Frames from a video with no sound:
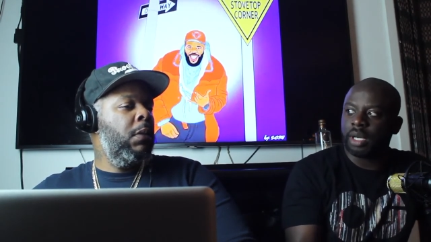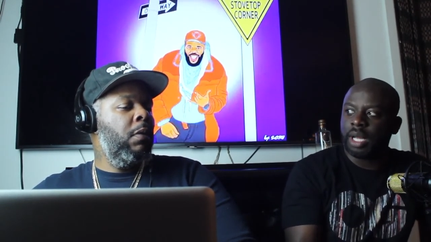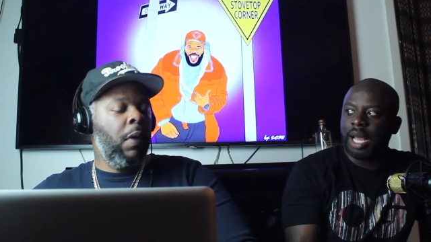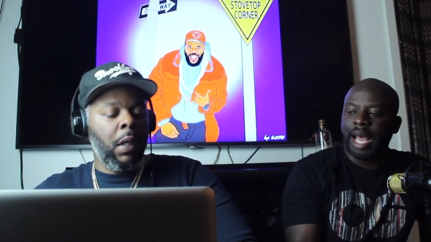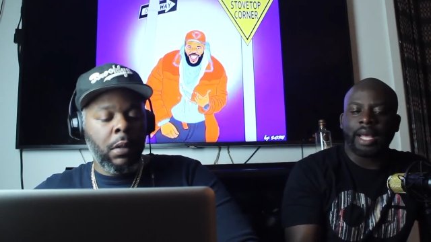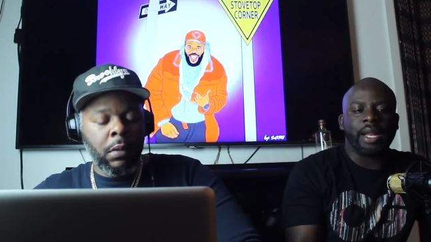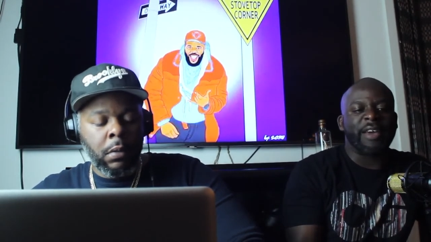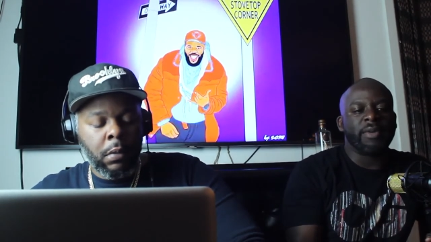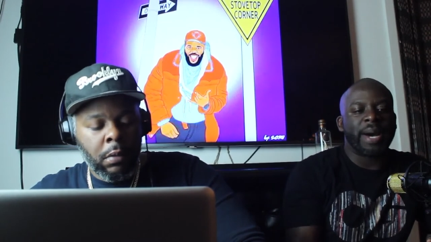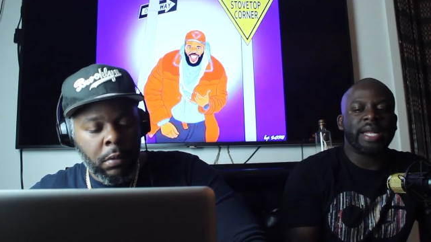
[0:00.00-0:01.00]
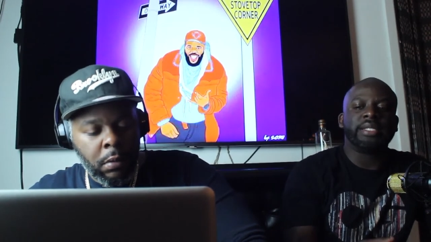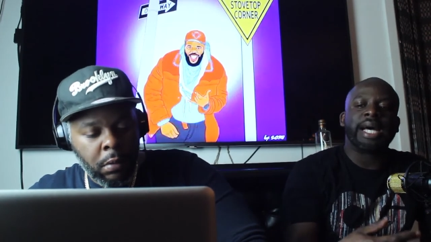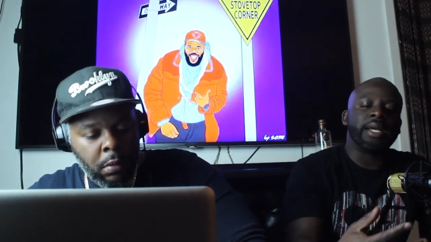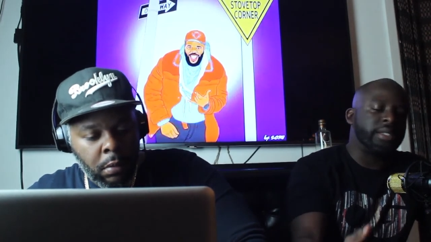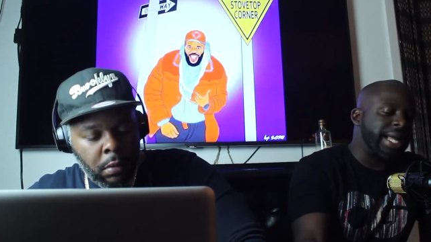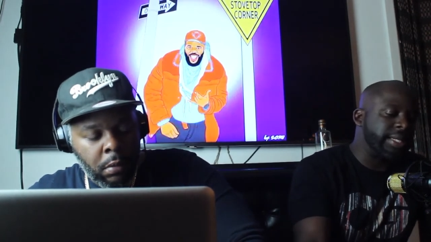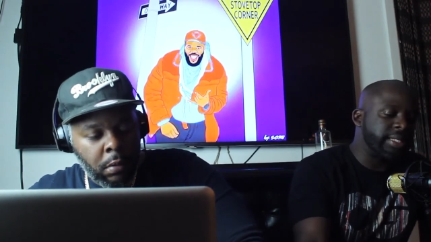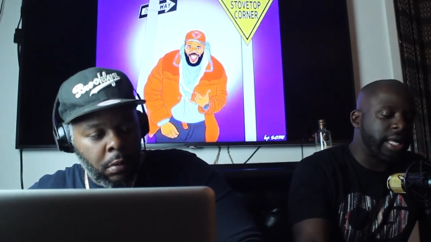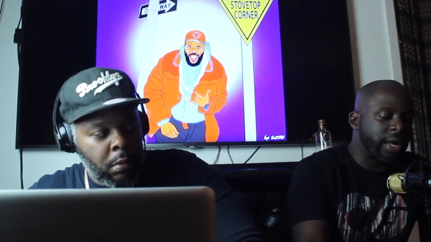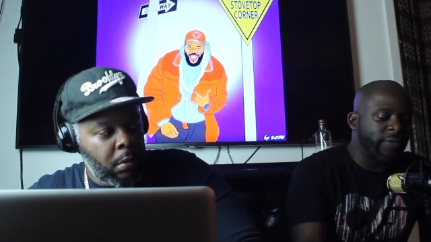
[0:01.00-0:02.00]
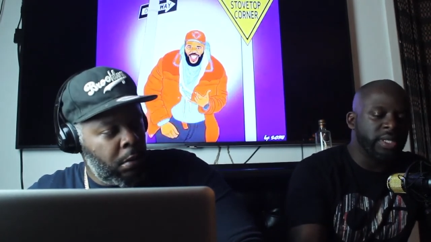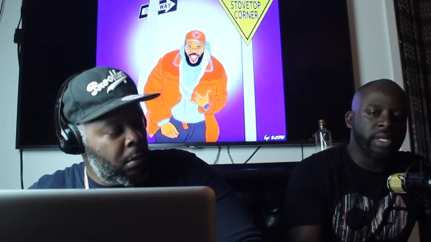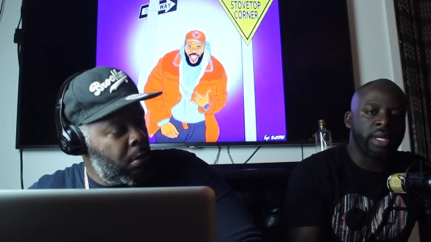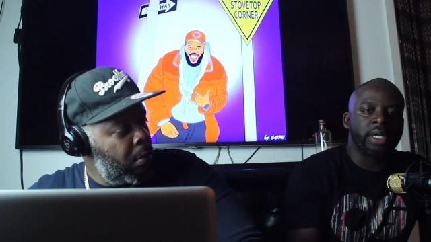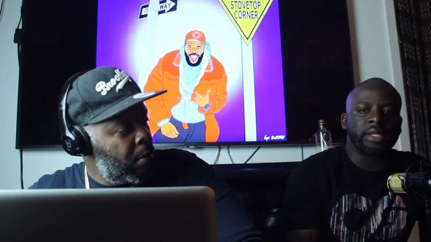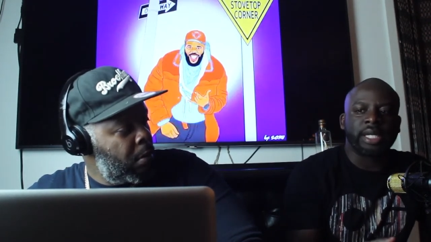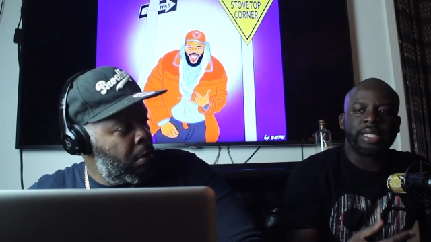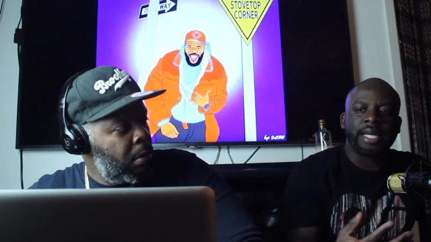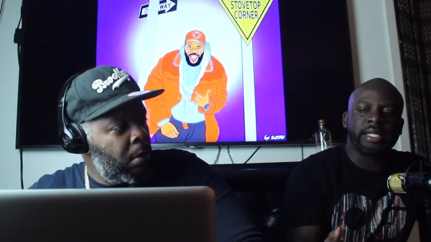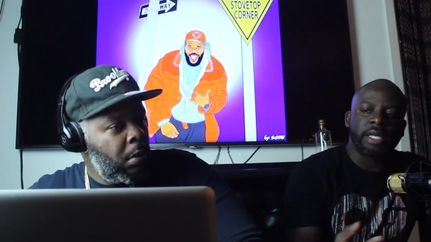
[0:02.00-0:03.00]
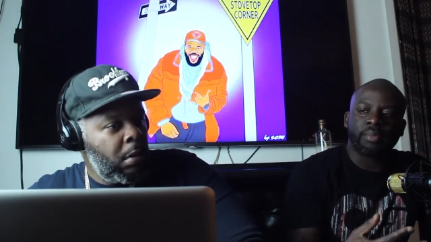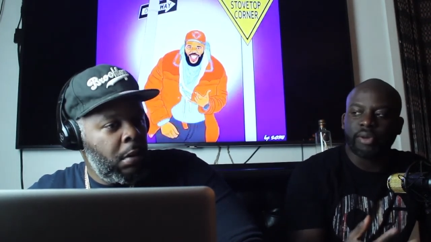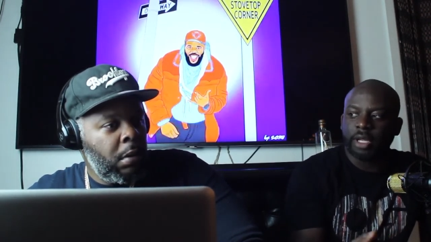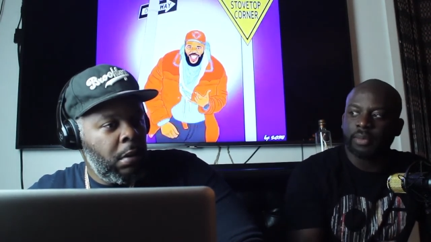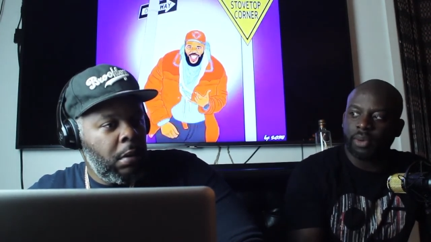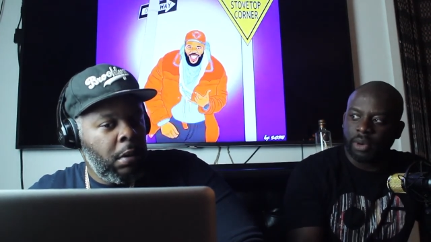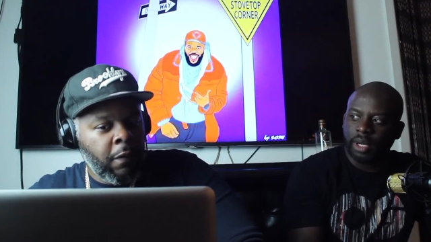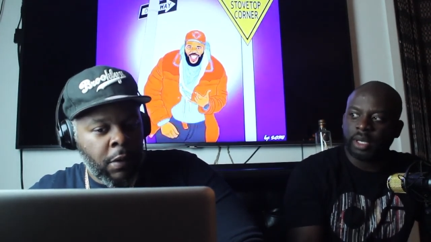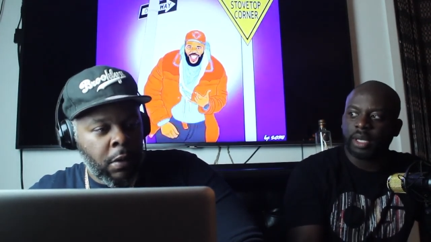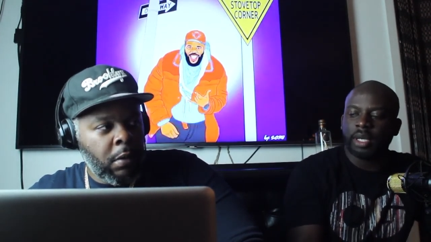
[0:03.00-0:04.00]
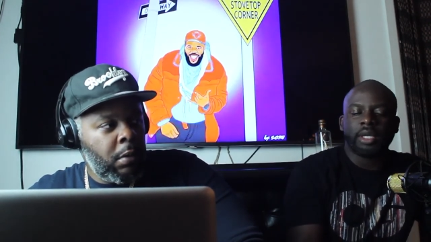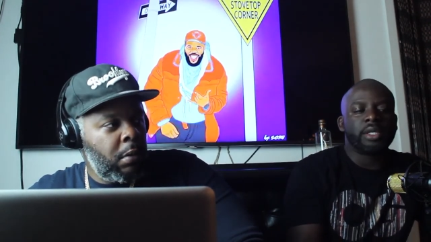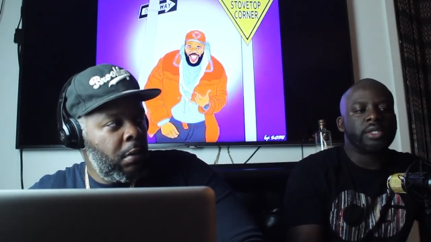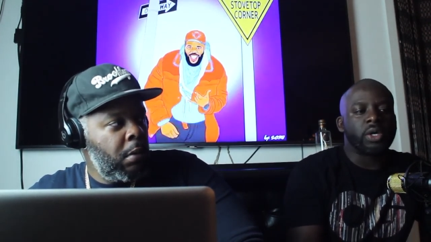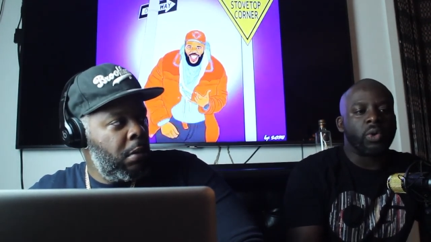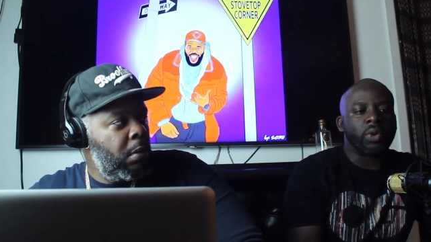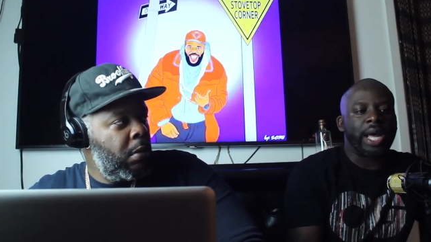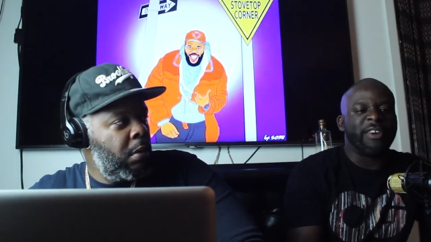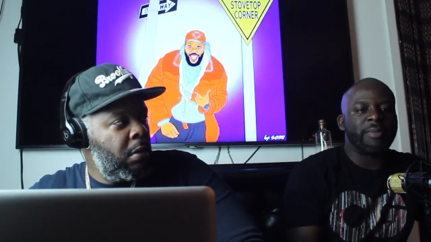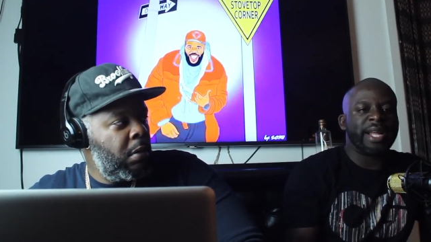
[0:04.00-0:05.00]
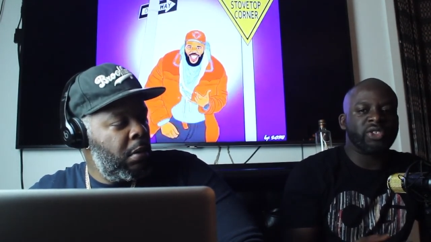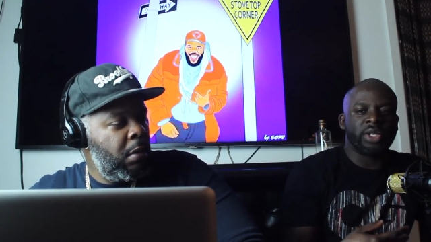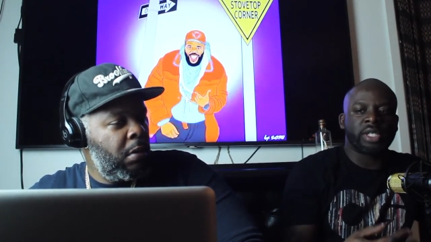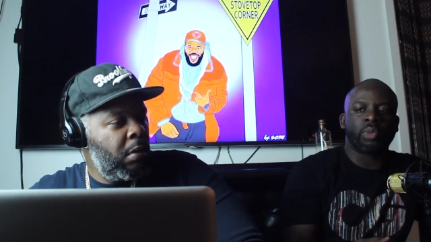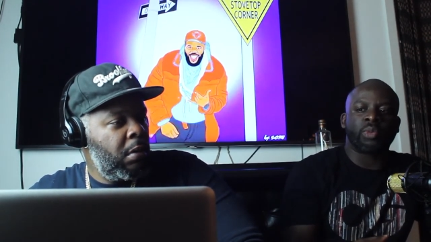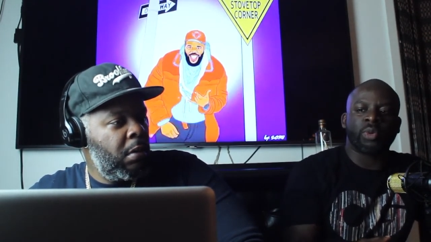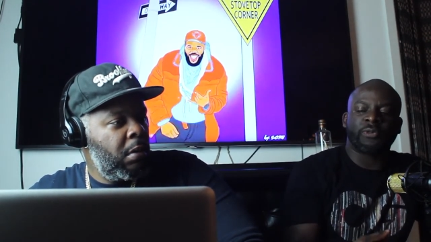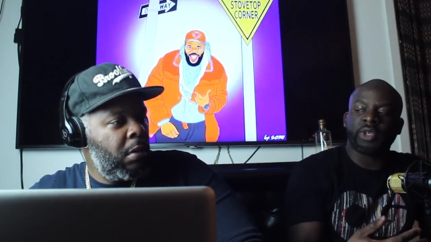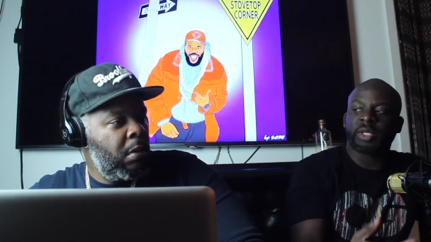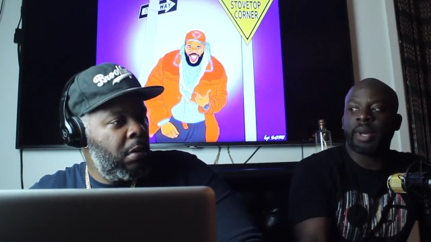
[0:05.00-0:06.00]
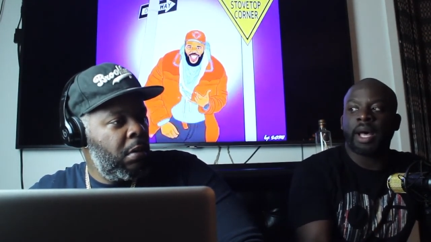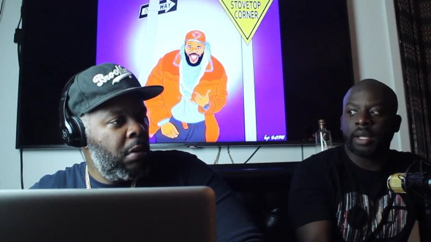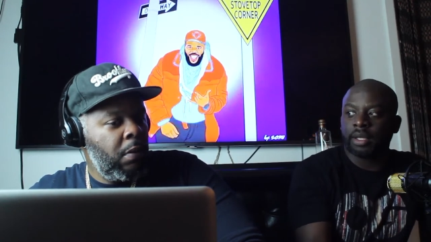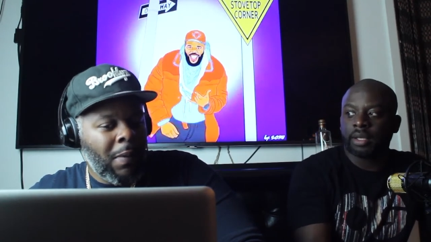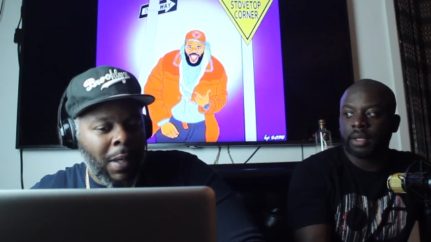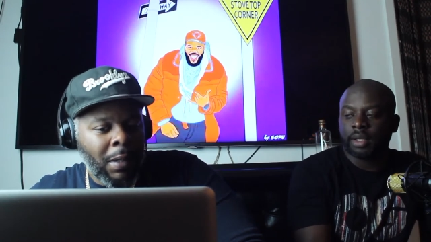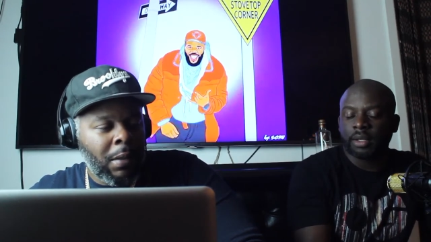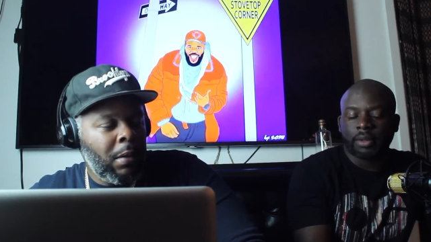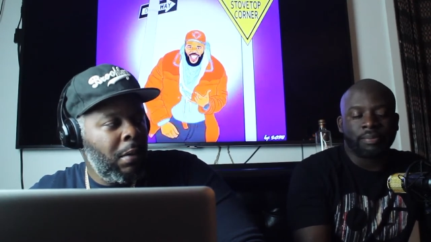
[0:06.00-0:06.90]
Speaker 1: Right. And everybody like like Steph. He's the the light skinned pretty boy. Of course. So everybody treats her with, with respect. Right.